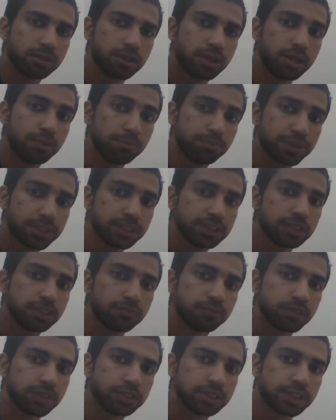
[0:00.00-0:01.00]

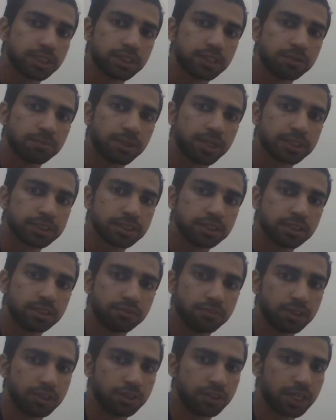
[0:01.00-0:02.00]
impressive centre backs in the
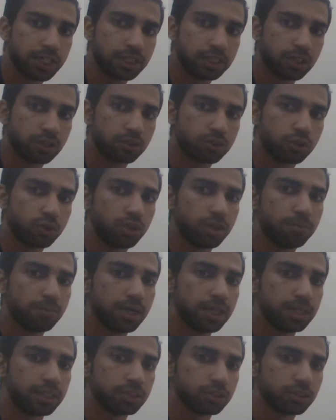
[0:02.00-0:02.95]
world right now, Koulibaly.